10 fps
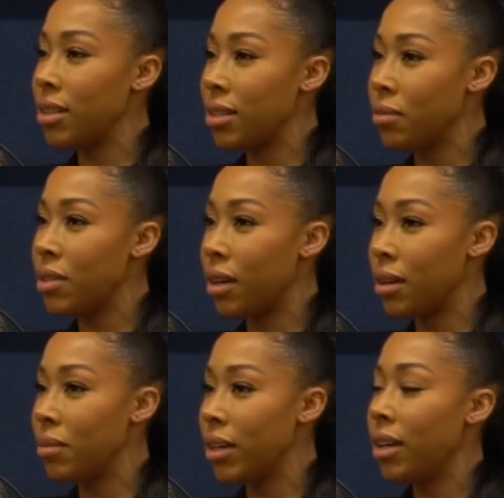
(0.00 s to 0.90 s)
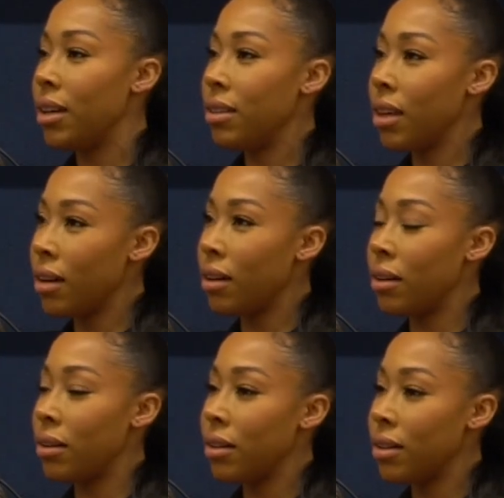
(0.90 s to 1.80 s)
at the same time, they
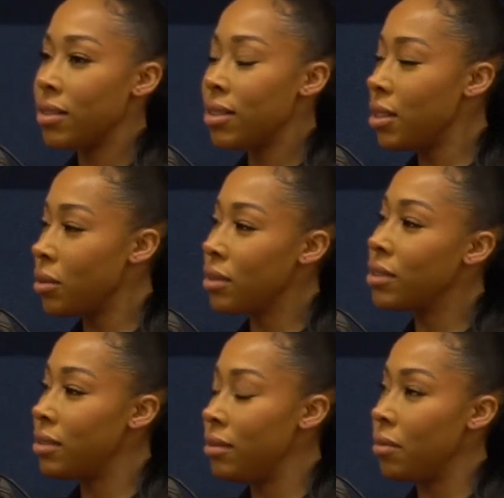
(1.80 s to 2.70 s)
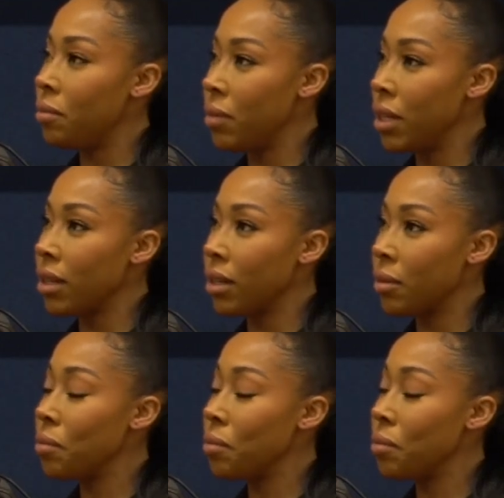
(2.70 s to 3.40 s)
are still being